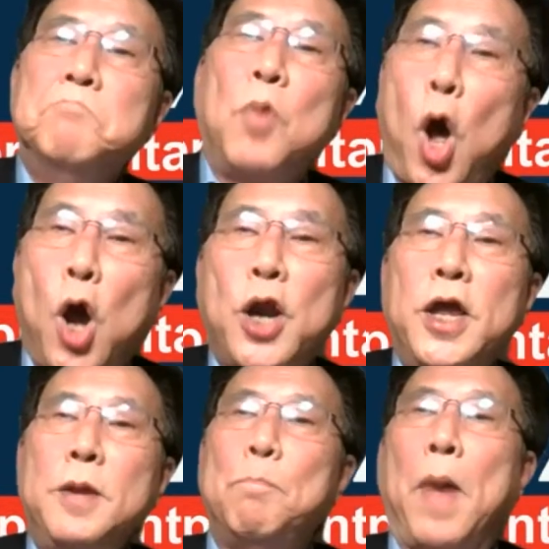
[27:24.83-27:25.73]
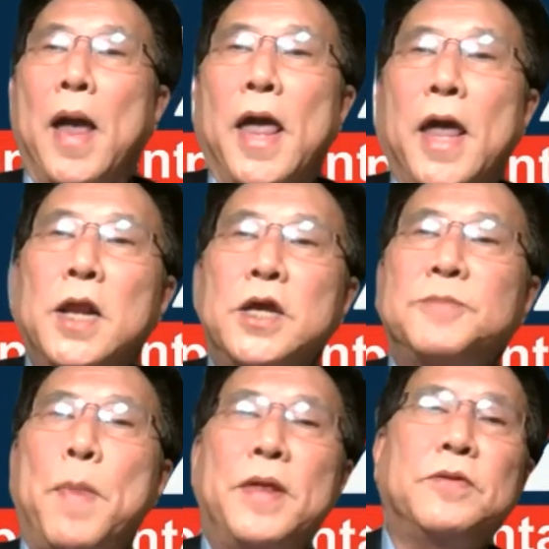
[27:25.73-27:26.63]
Laurie, my English
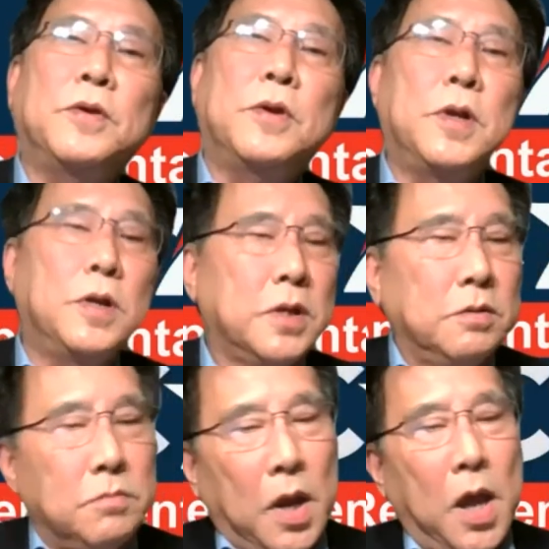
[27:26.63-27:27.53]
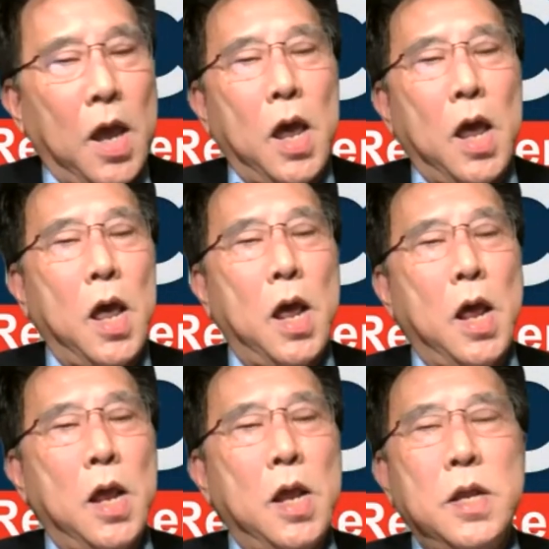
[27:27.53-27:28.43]
mentor,
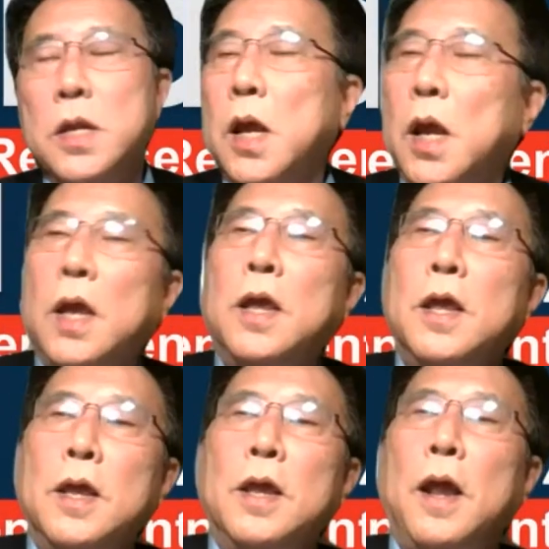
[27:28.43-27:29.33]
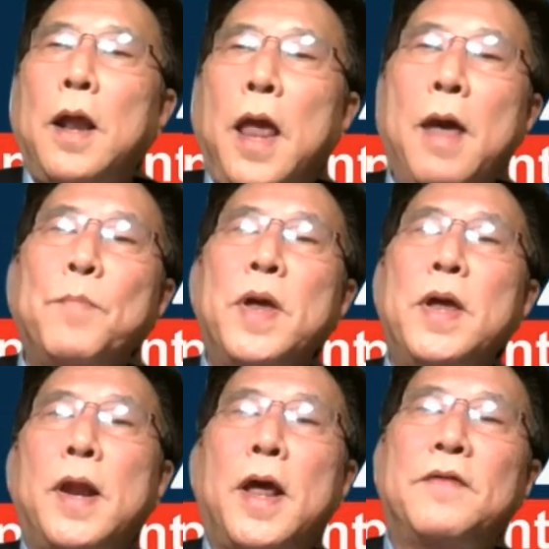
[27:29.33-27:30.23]
and uh, helped
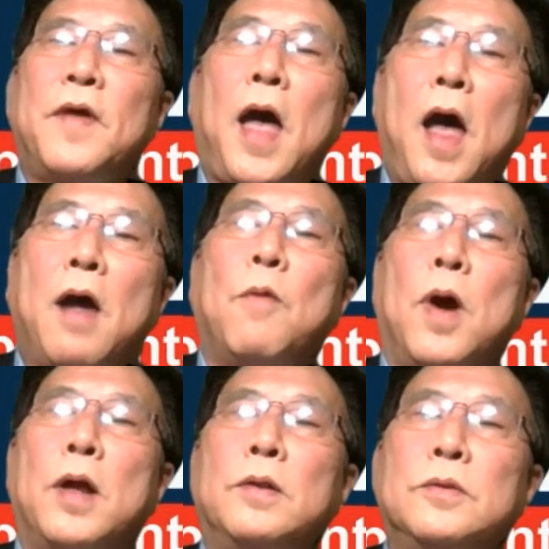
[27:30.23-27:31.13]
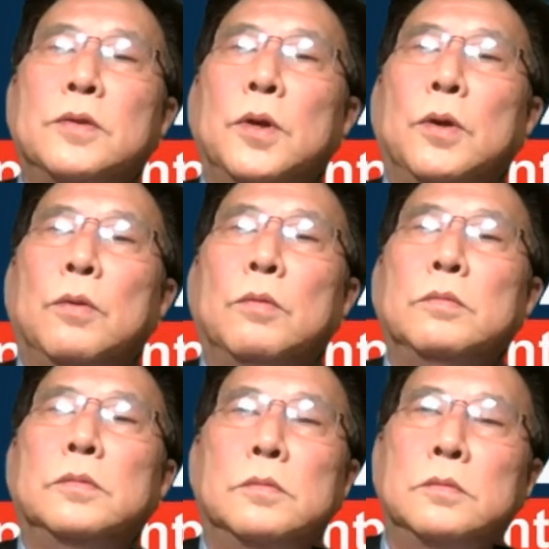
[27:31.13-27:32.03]
me. And I said, I want to,
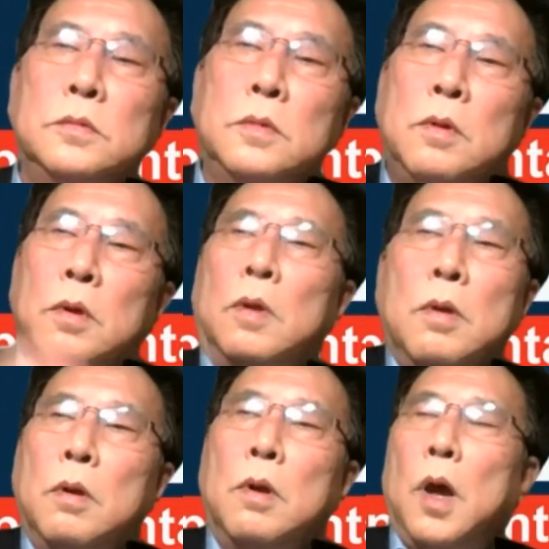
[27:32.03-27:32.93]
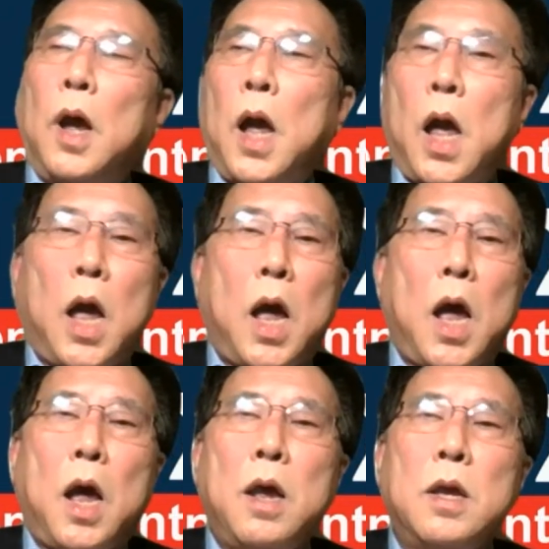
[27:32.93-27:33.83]

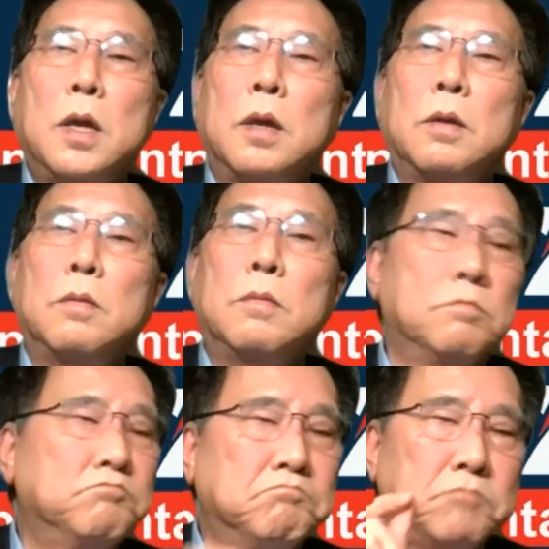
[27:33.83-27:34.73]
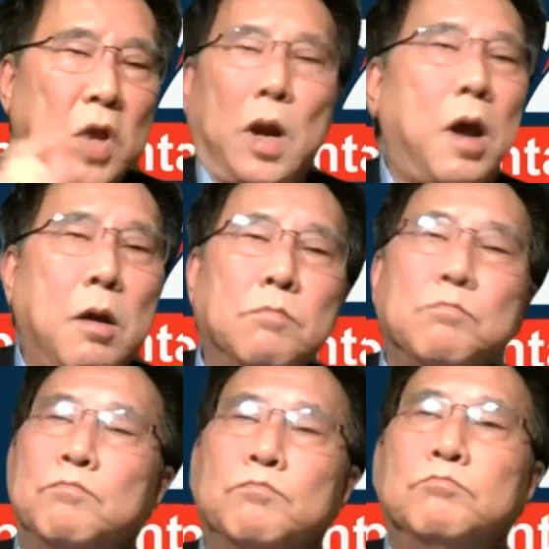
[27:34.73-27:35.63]
uh, you
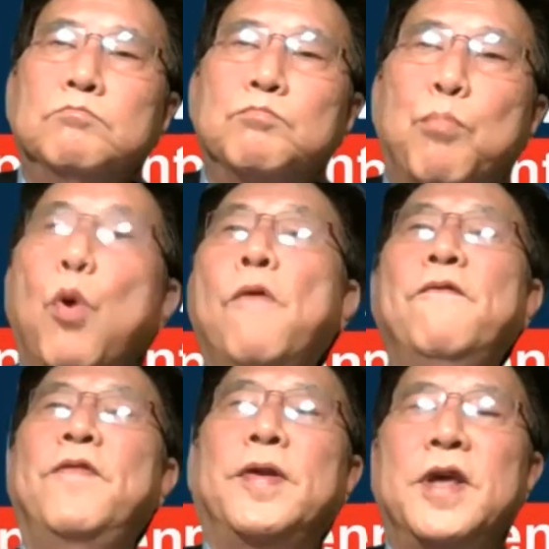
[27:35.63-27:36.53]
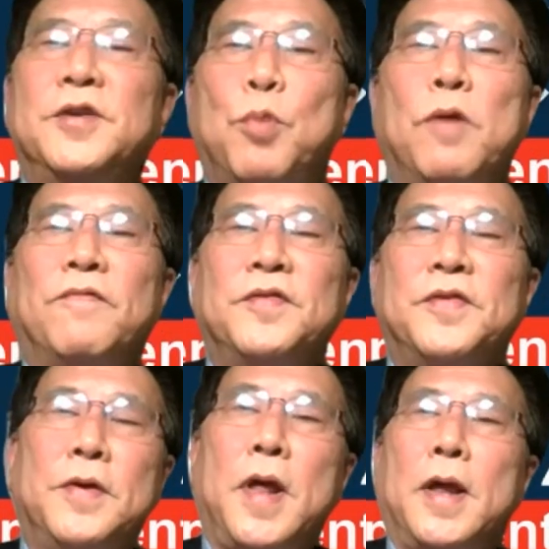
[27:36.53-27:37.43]
know, prove with this
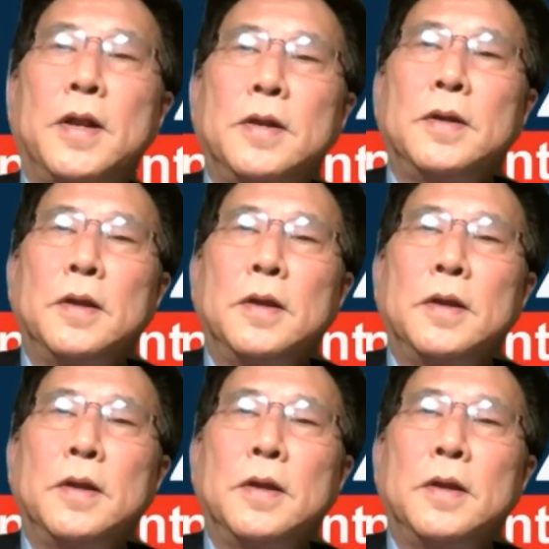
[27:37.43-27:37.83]
professor that